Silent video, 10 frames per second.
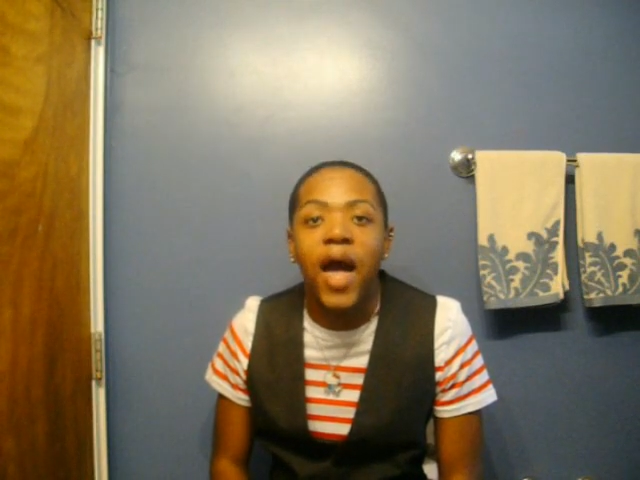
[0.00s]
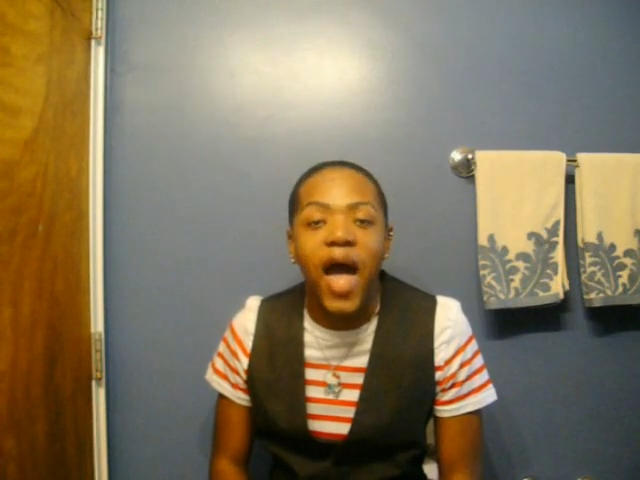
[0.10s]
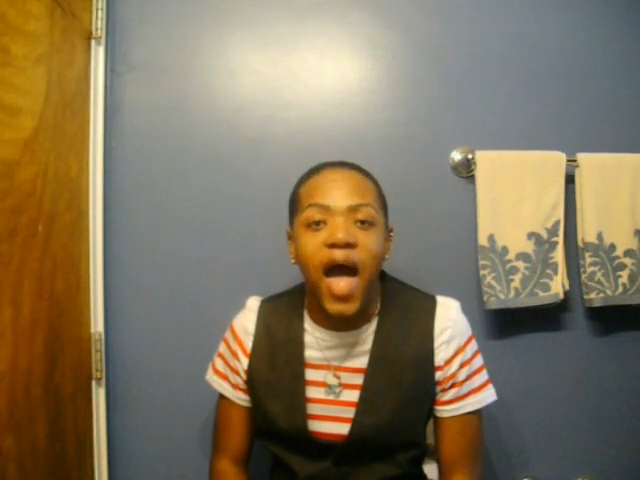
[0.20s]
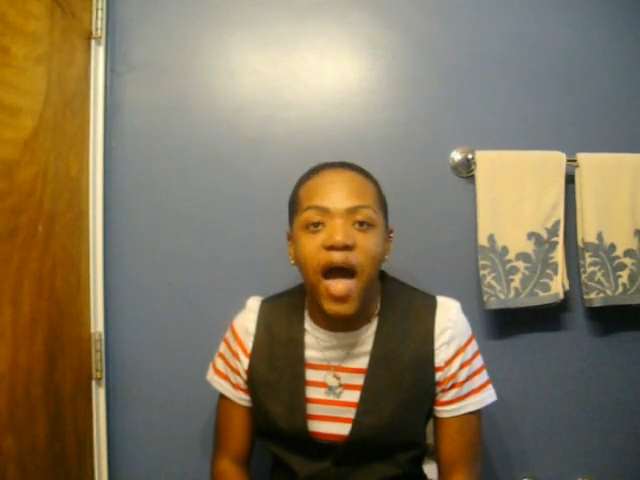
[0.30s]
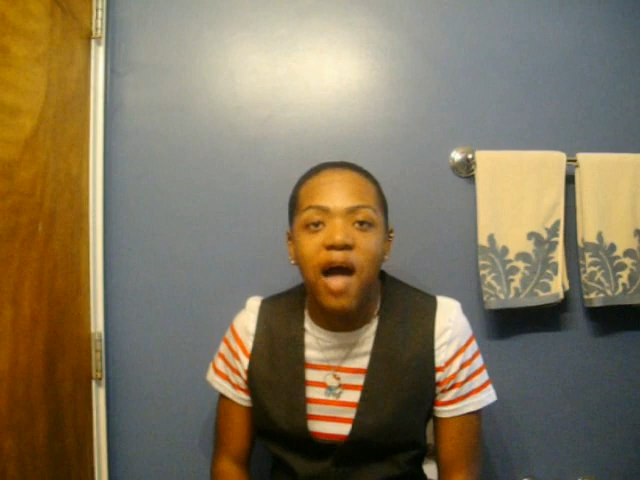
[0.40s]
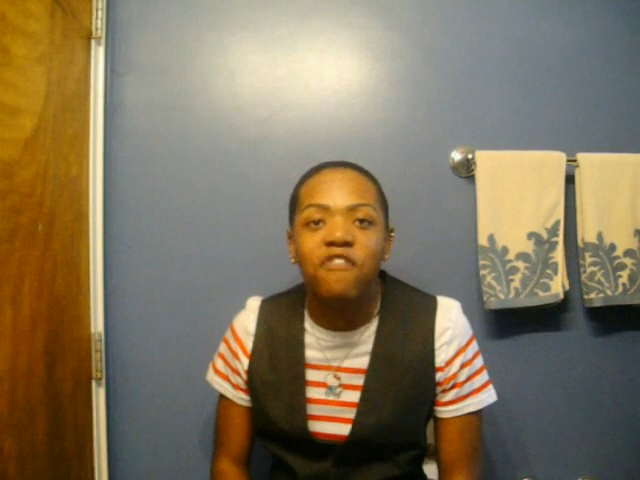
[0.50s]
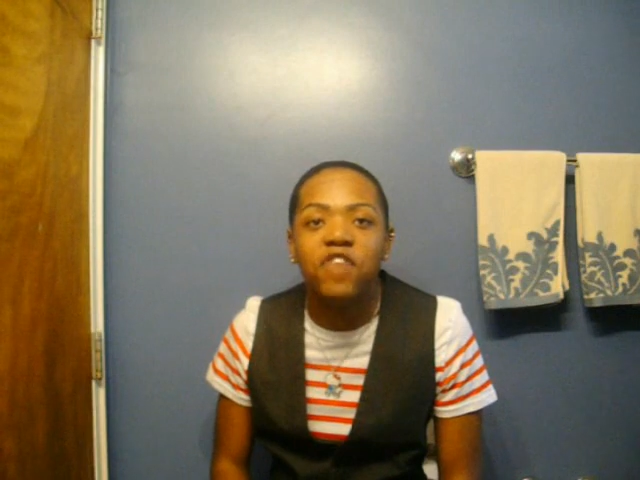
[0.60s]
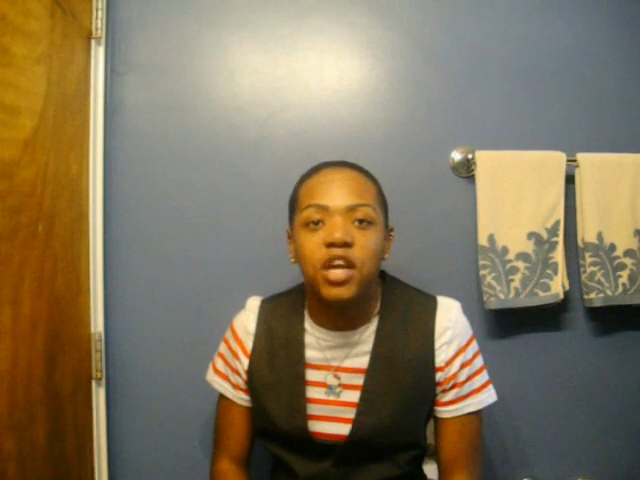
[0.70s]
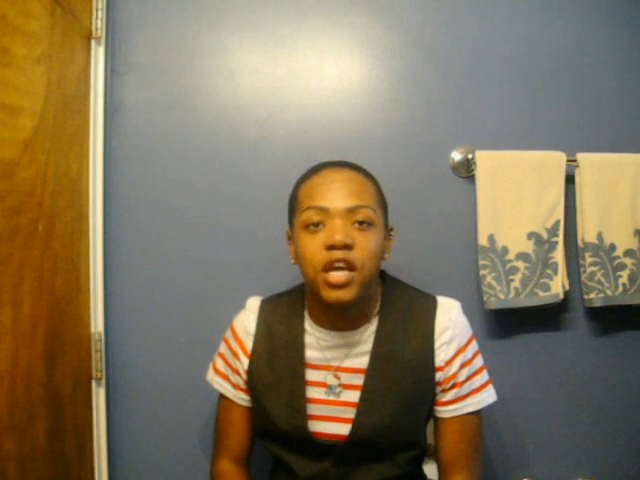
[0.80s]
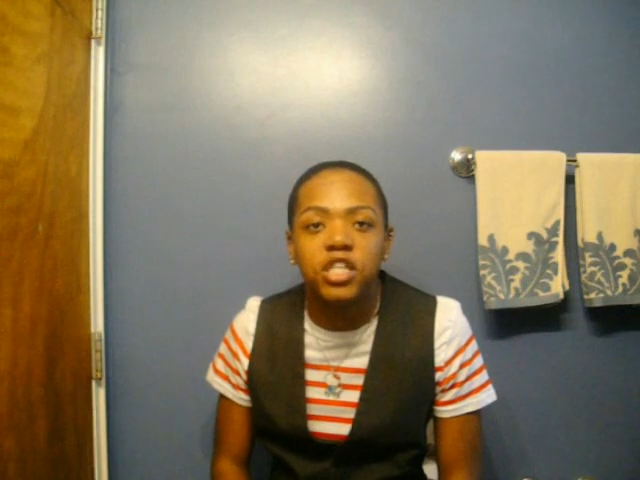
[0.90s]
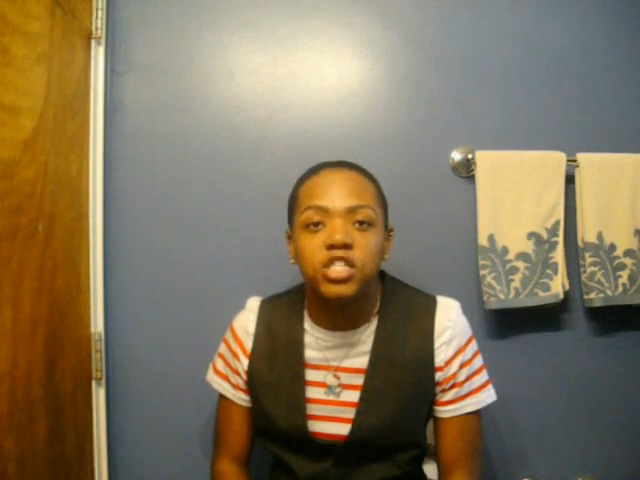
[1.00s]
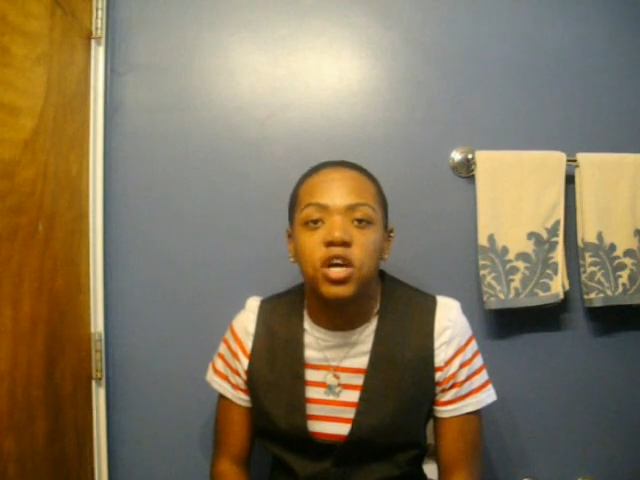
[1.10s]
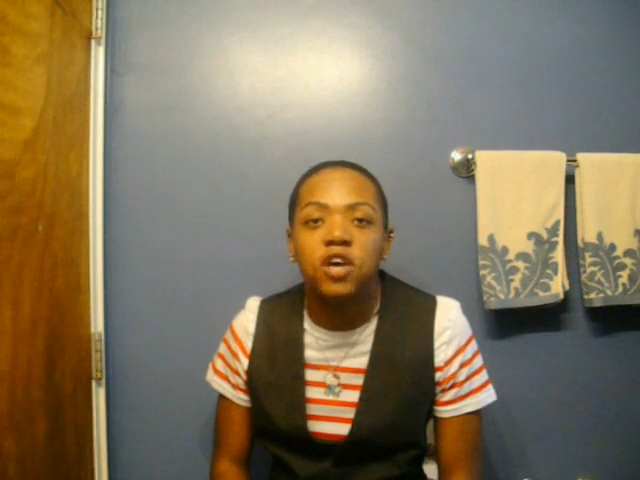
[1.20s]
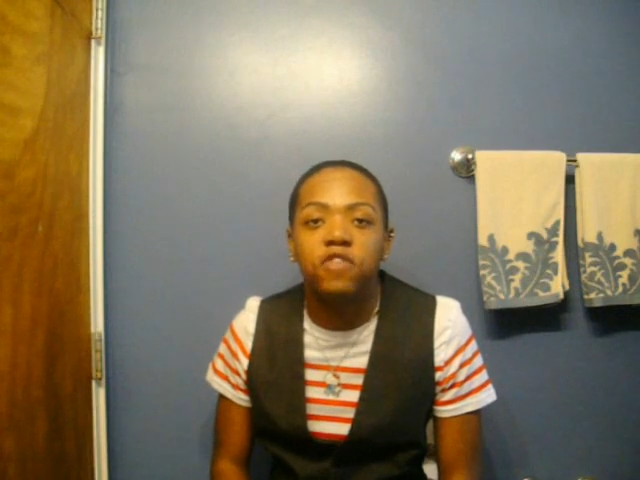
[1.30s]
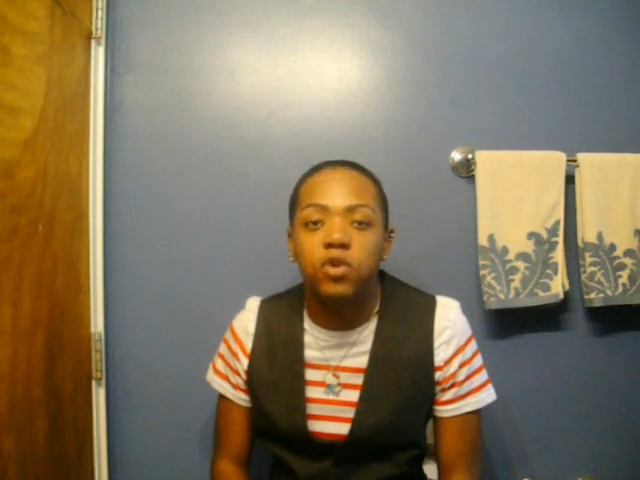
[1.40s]
half an inch
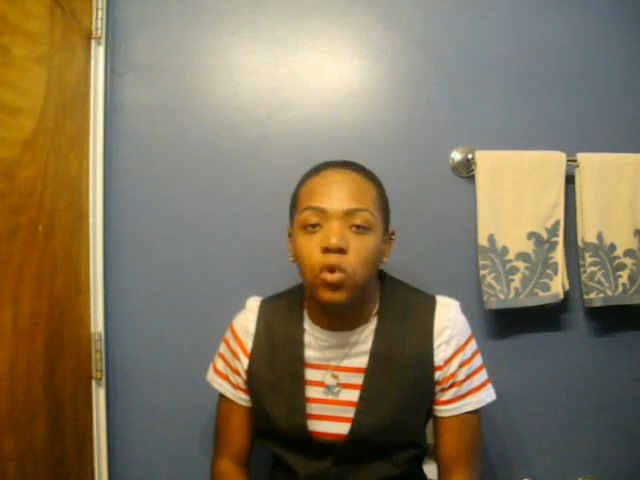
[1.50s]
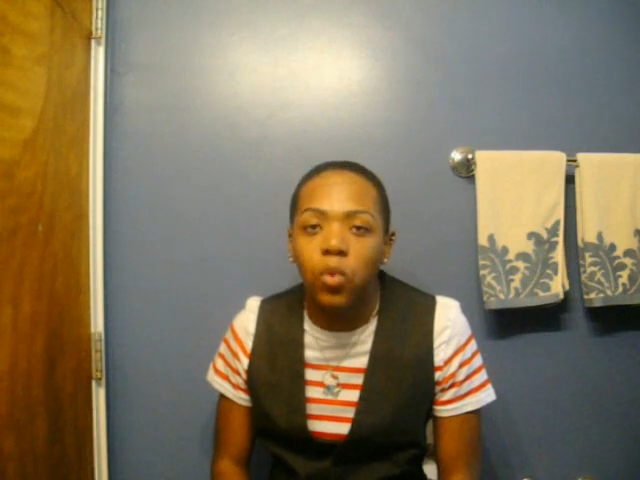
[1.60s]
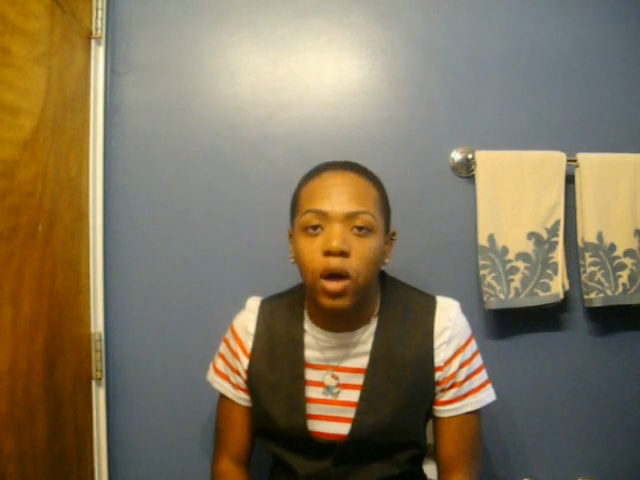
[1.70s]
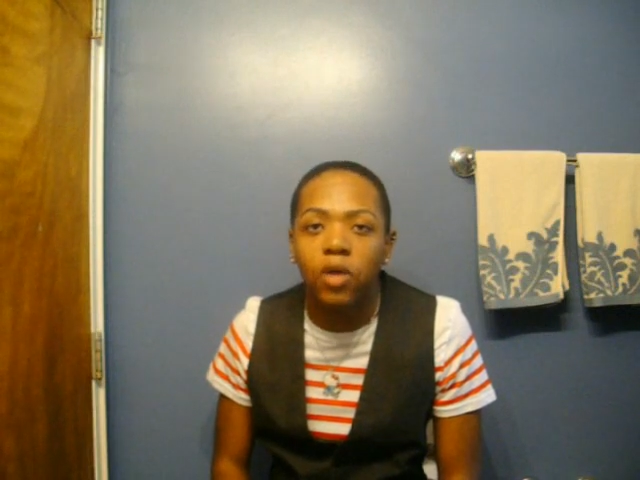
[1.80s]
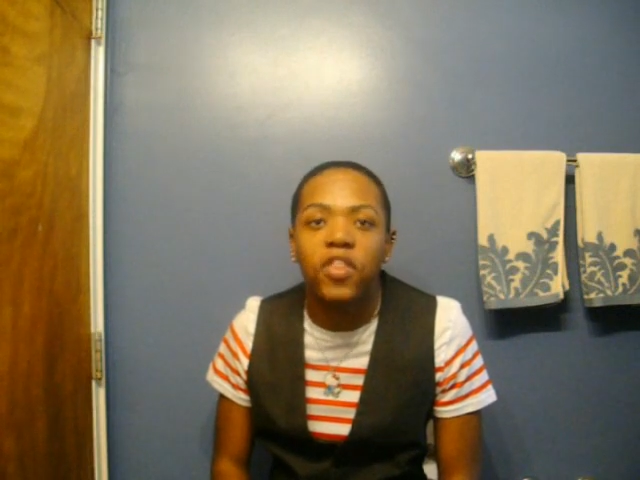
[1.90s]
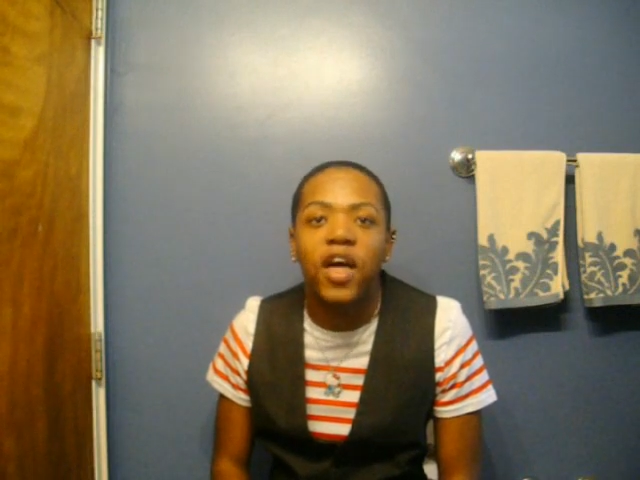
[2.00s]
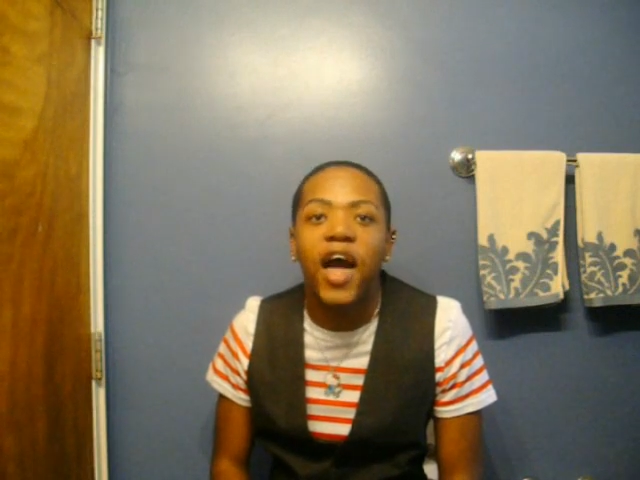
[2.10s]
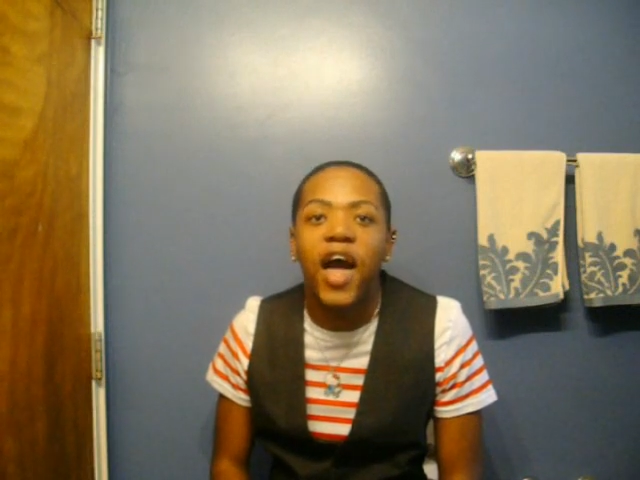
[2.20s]
of new growth